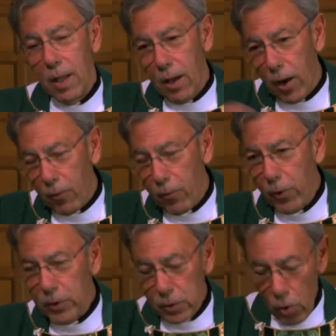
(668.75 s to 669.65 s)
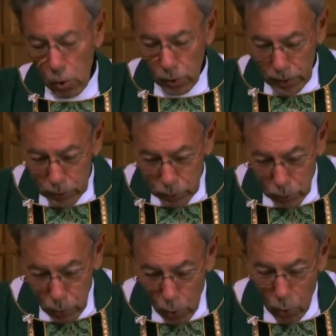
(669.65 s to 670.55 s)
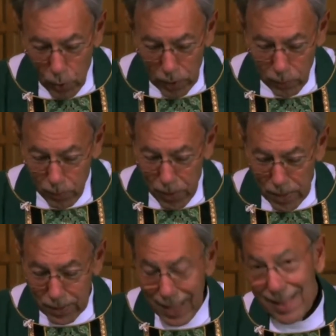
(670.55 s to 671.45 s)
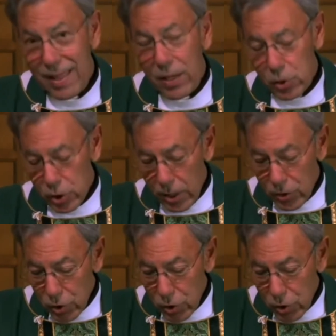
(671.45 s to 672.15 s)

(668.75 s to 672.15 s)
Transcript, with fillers: Our first goal is to go and repent and then change,